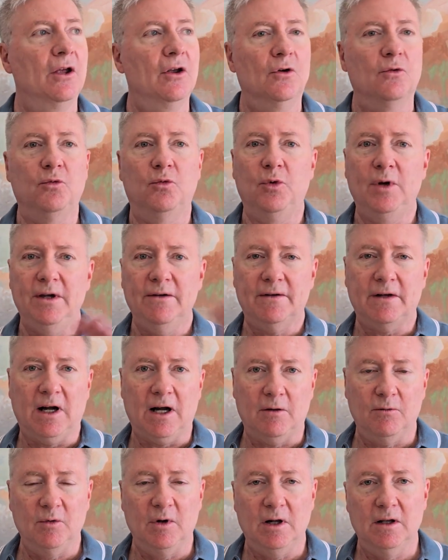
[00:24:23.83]
We've
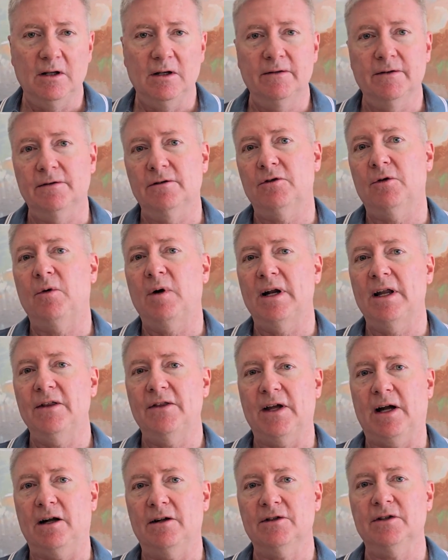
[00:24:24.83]
got well over
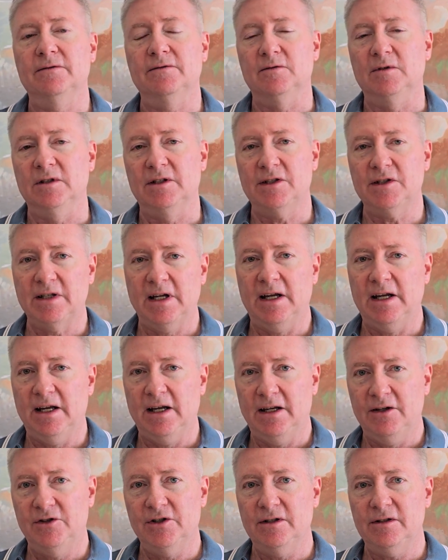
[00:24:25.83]
20,000 real estate
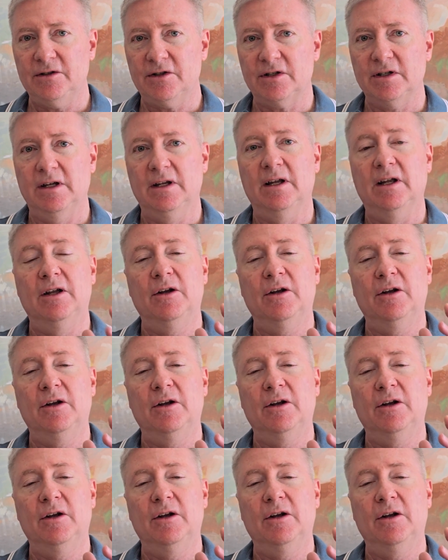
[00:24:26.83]
agents